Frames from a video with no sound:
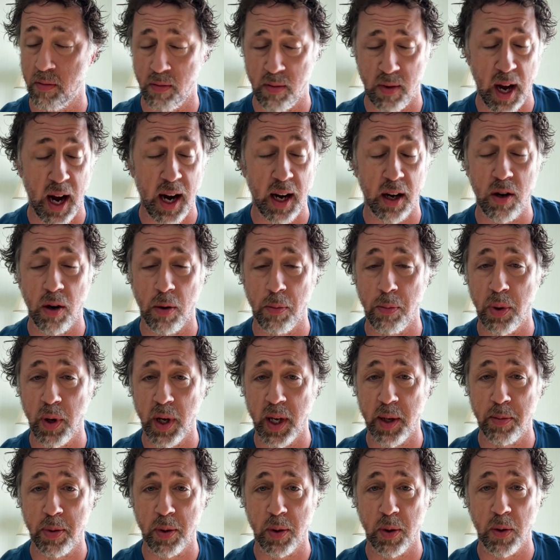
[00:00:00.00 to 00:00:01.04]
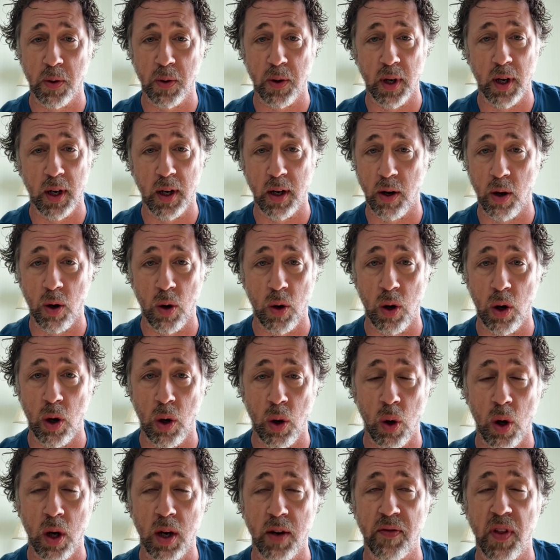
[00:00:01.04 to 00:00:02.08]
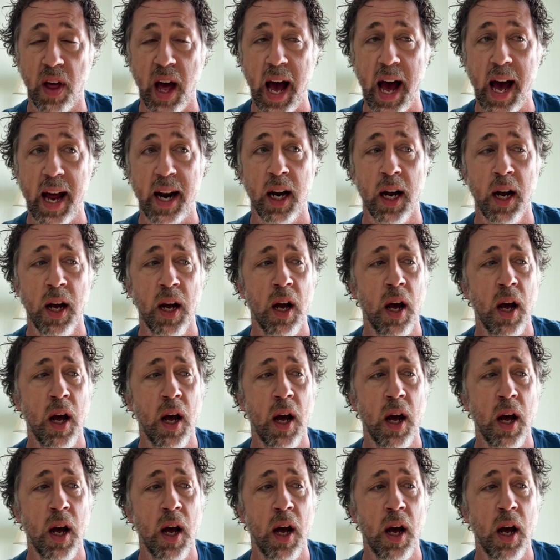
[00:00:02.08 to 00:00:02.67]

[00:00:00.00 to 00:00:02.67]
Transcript: dunk on people, all of that.